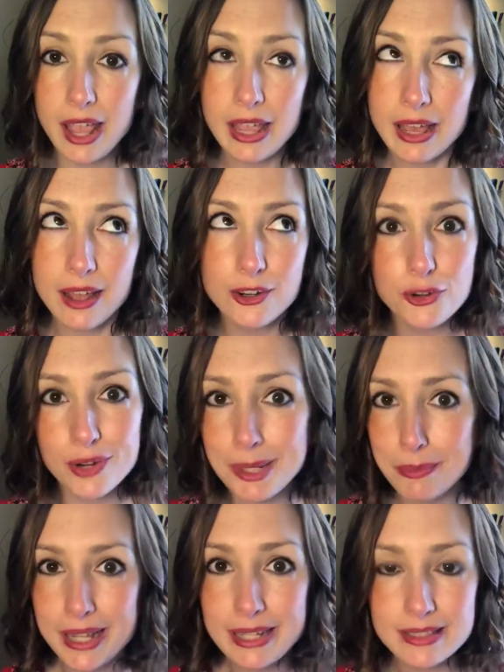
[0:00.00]
and
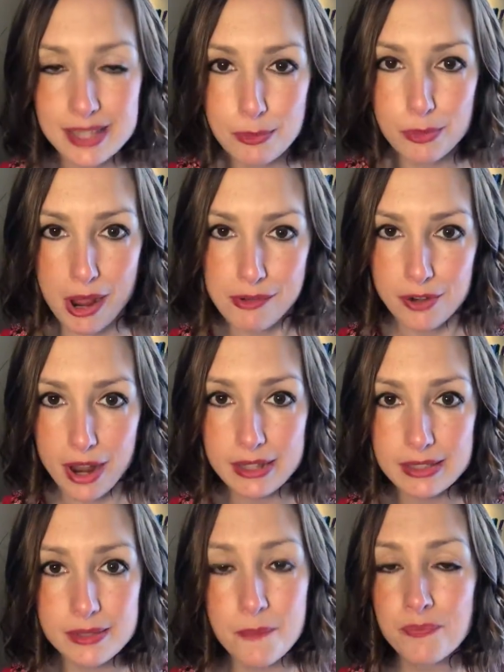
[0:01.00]
green beans and brown
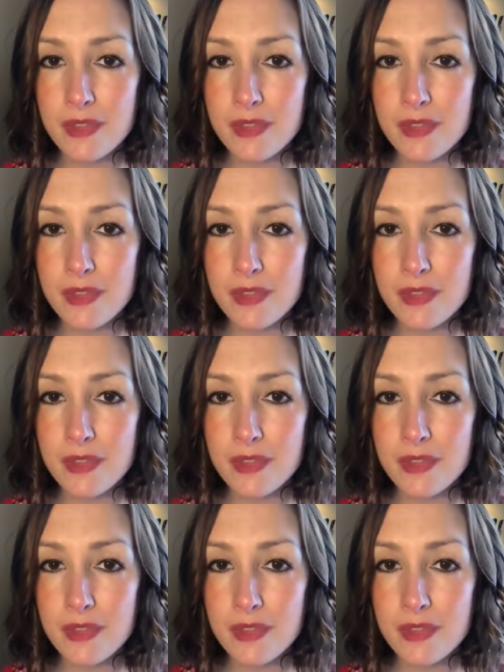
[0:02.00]
rice.